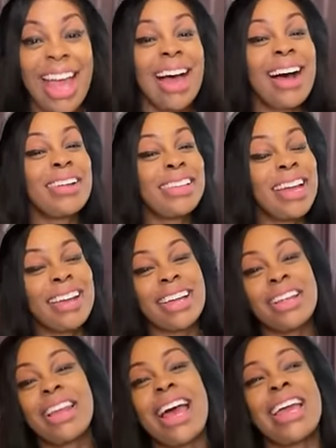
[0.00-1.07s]
A young
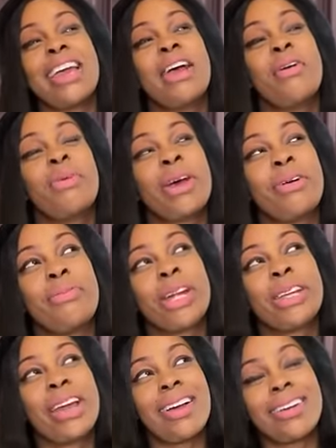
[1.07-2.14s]
like we were, we're
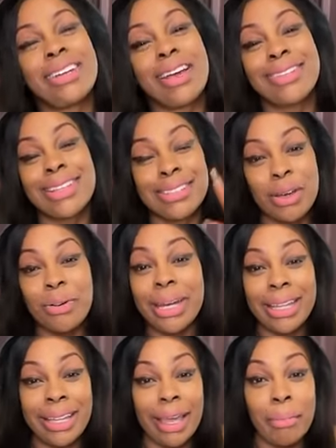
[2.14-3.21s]
young enough to do it
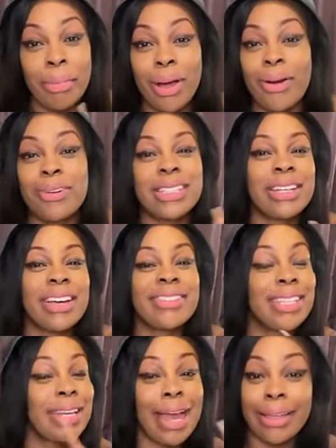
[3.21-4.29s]
again, but old enough
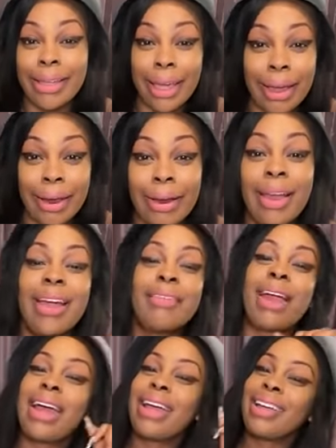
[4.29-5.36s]
to not care,
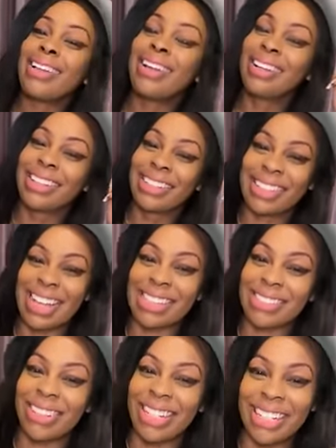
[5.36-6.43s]
right?
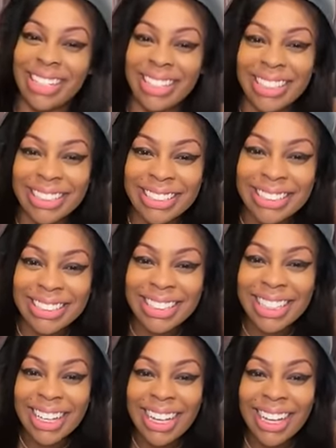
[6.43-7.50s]
That's what it is.
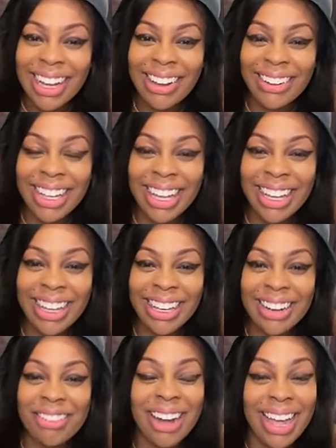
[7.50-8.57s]

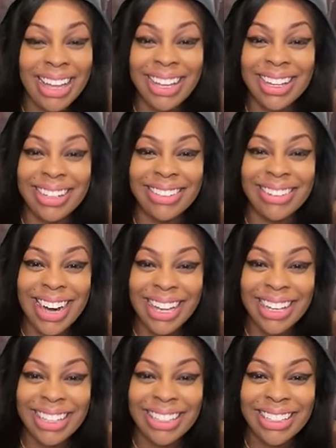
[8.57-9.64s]
Okay, right,
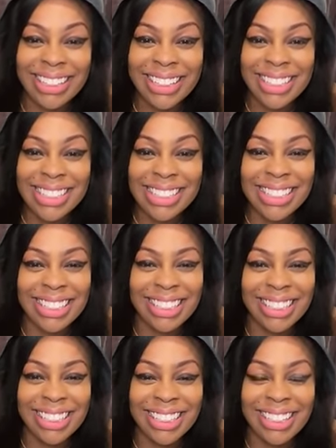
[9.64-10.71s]
right. Let's
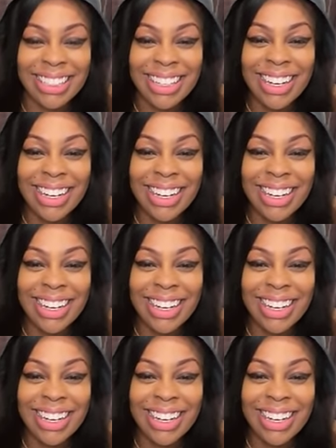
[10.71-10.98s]
see.